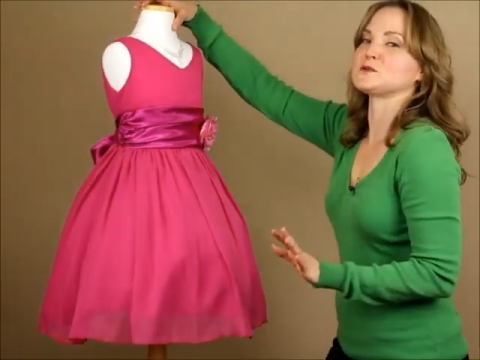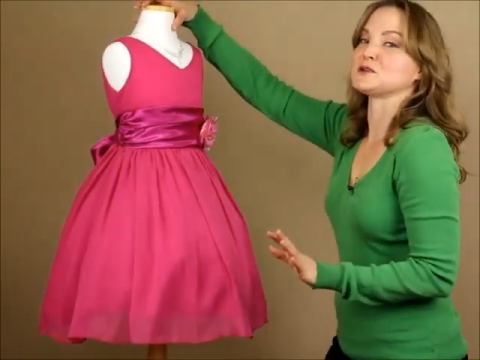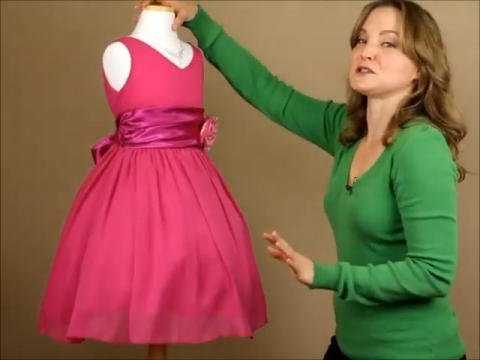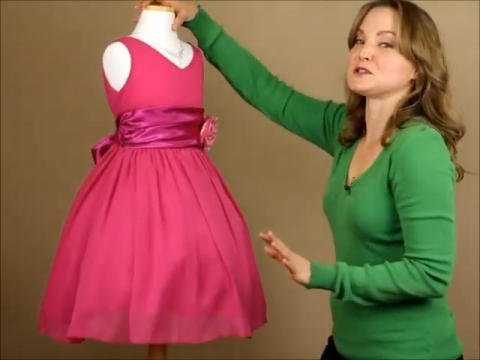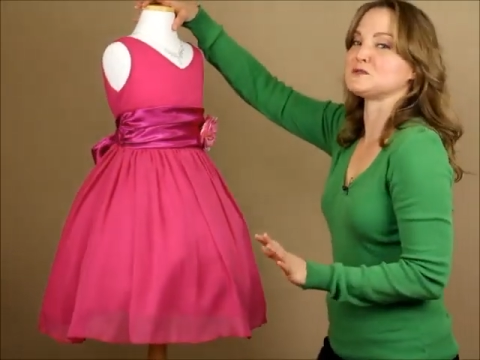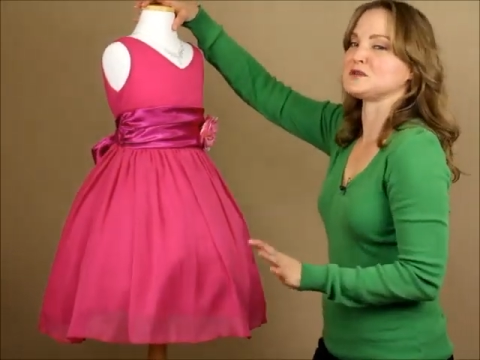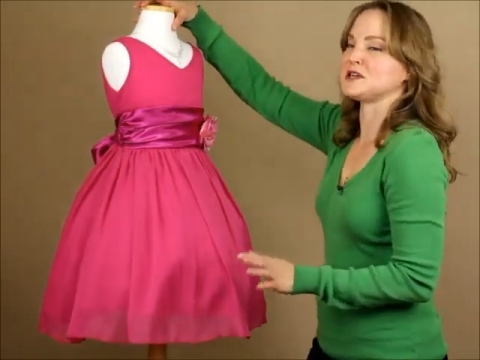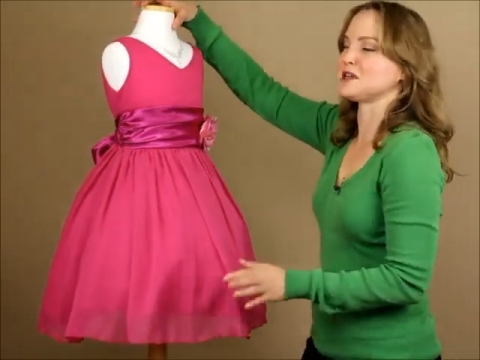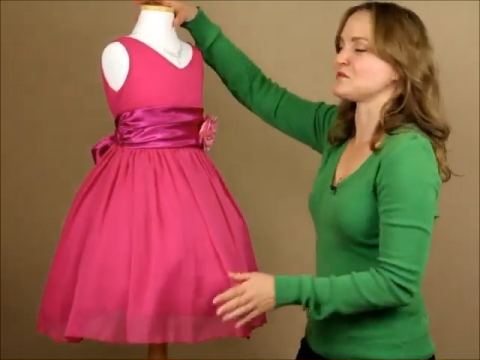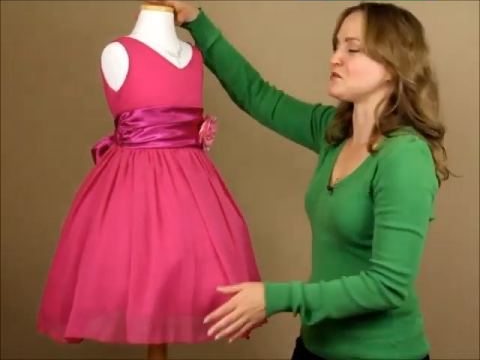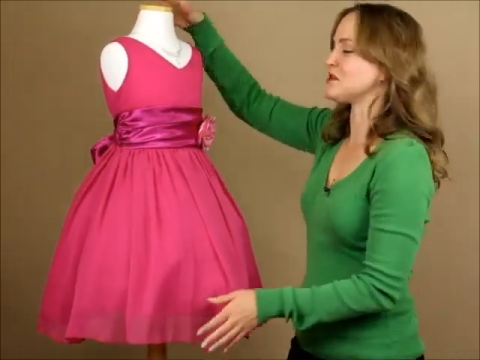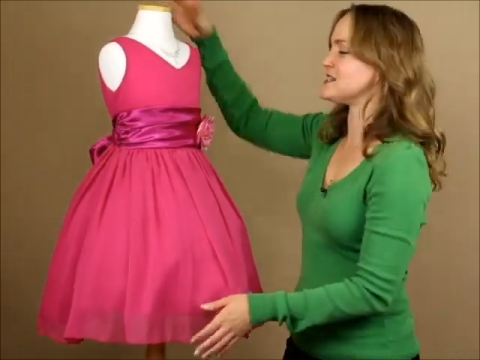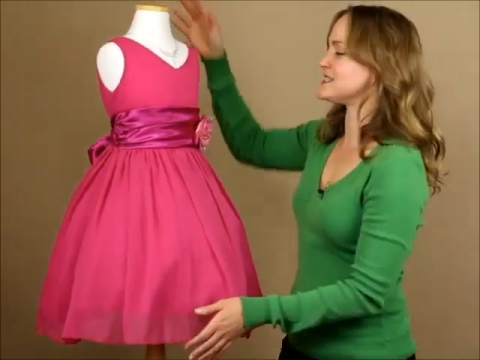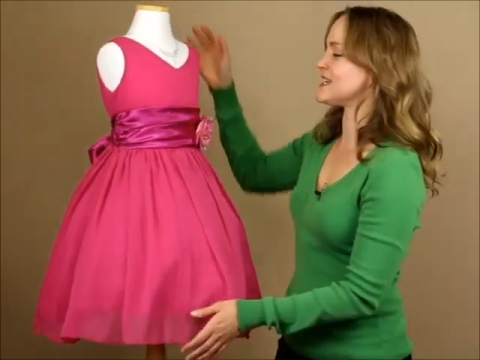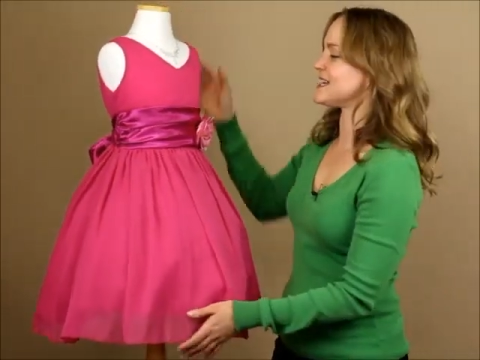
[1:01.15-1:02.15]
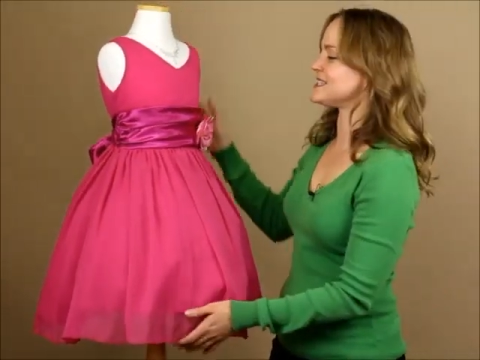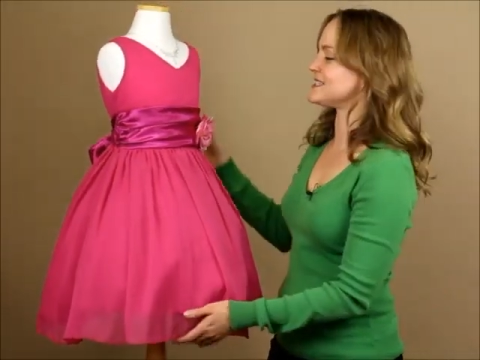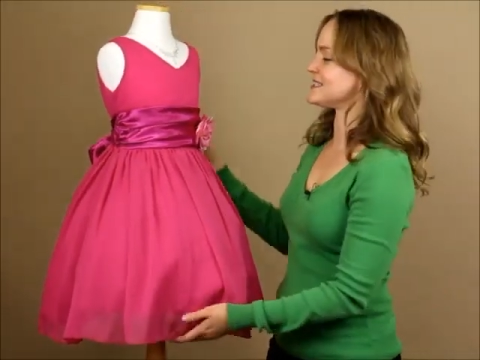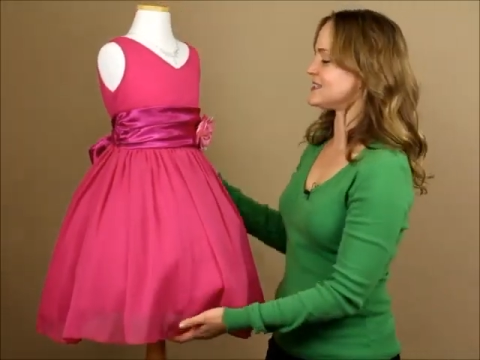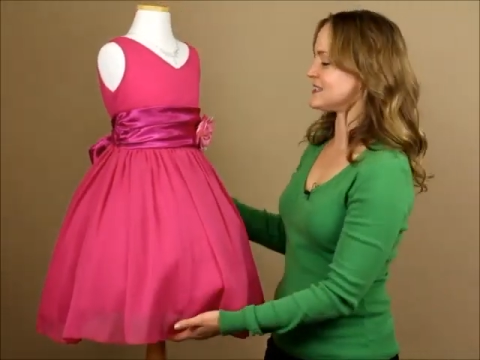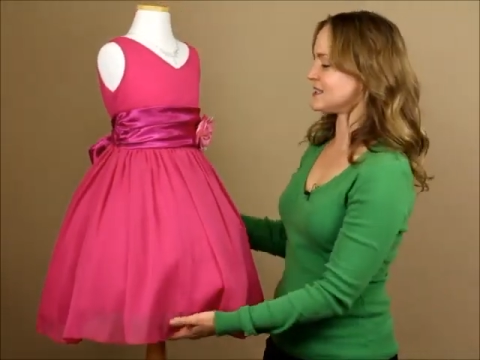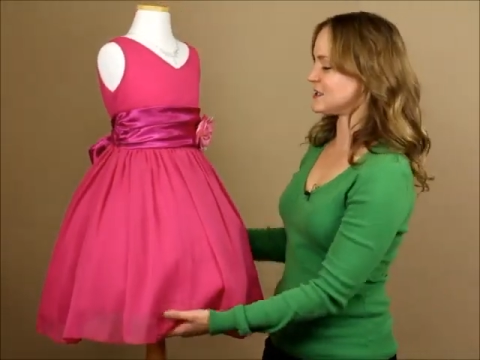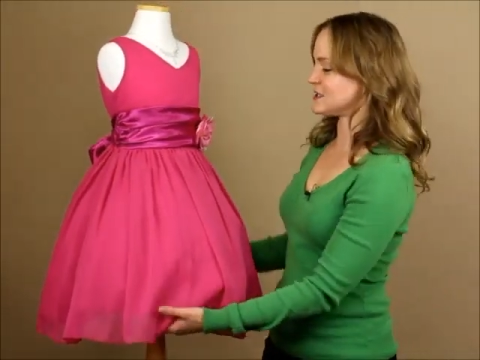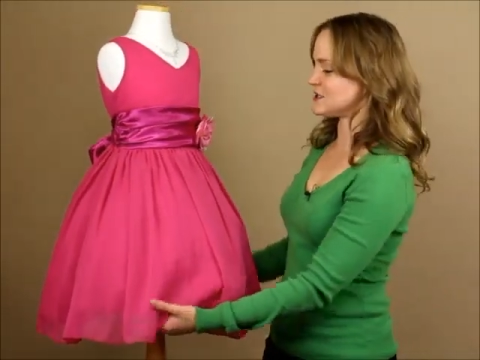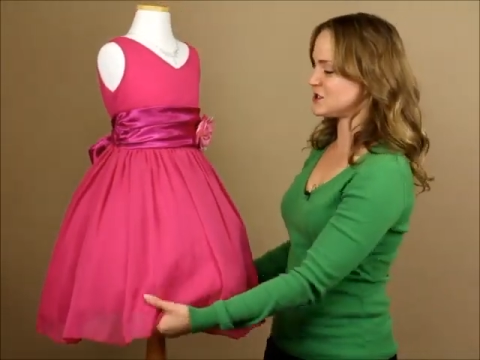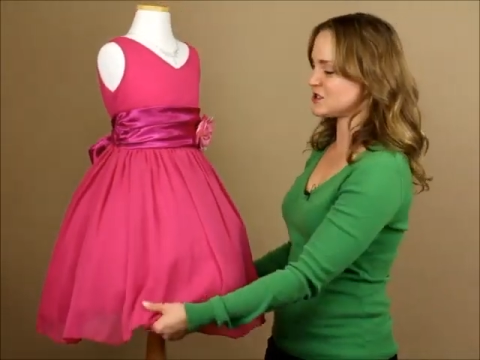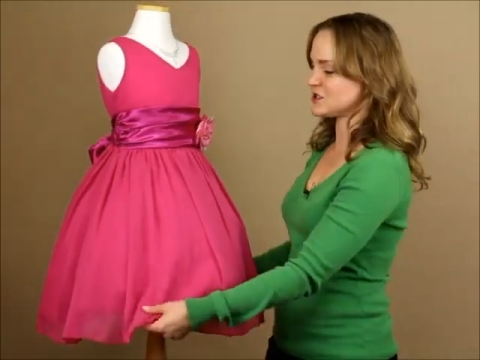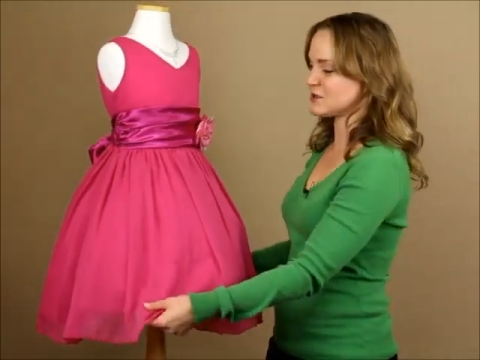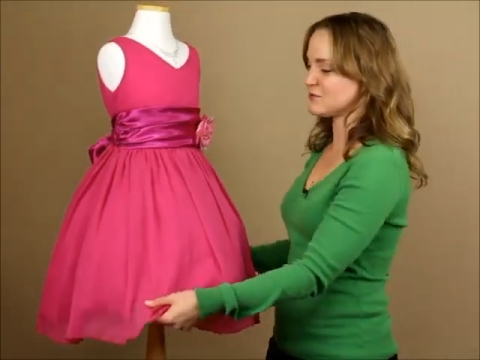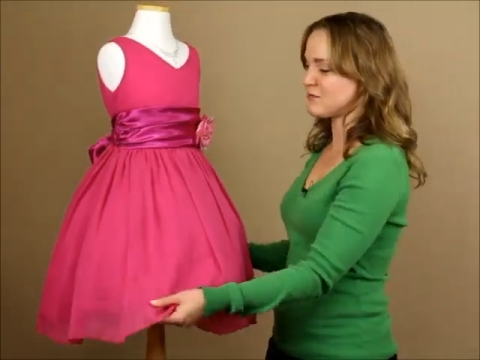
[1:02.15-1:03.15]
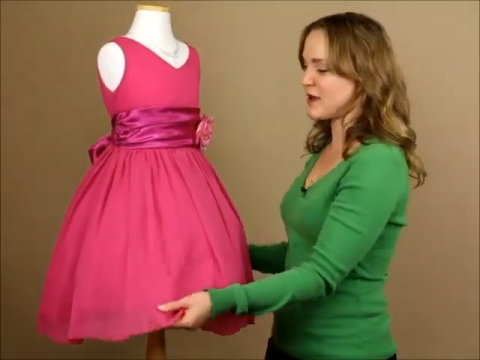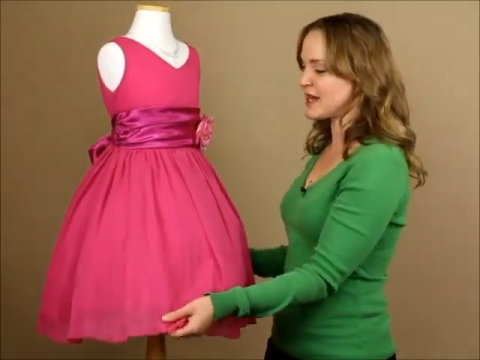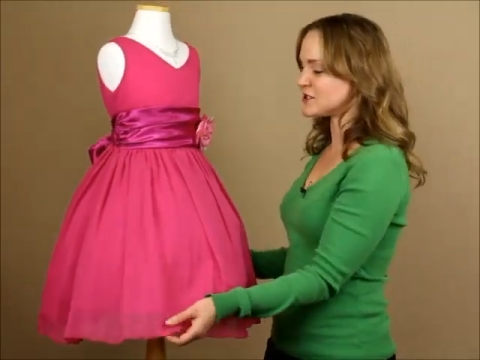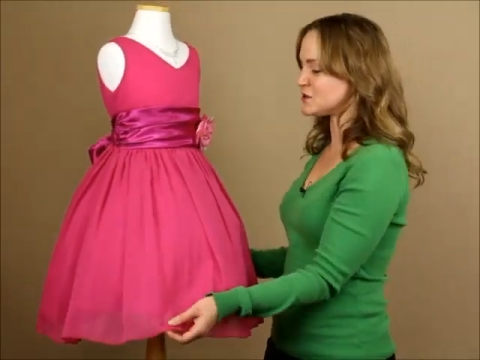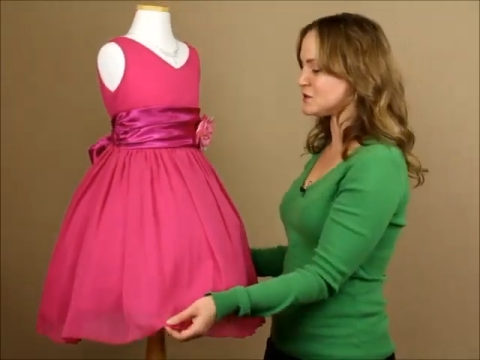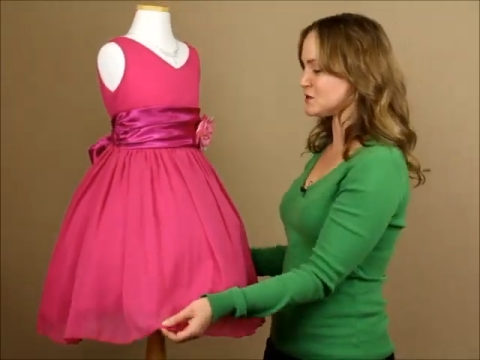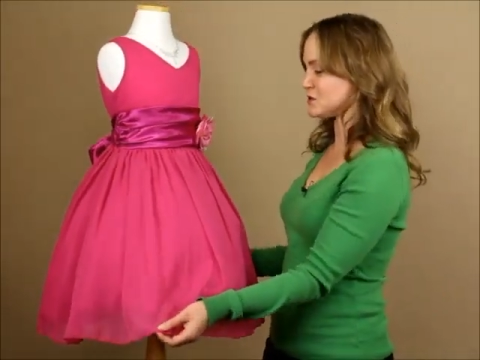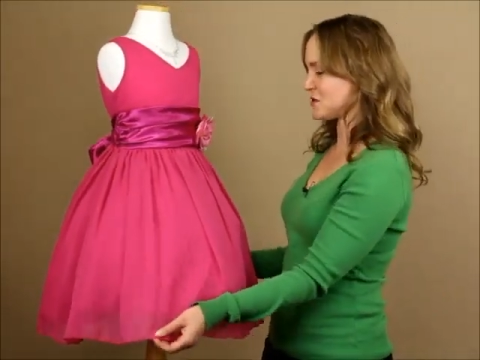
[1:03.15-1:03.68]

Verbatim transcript: her into being a princess. It's just a magical